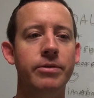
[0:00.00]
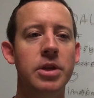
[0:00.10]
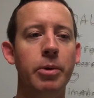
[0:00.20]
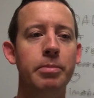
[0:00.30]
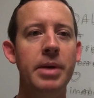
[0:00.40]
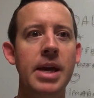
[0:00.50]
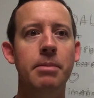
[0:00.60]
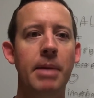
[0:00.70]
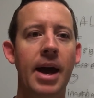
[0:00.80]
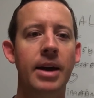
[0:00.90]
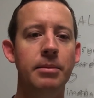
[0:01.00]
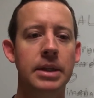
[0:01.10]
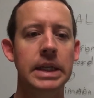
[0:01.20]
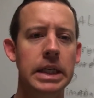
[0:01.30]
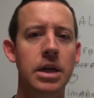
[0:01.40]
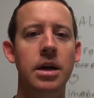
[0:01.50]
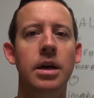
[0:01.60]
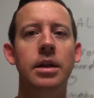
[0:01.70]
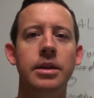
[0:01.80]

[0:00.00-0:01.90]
of someone being mad and like, oh,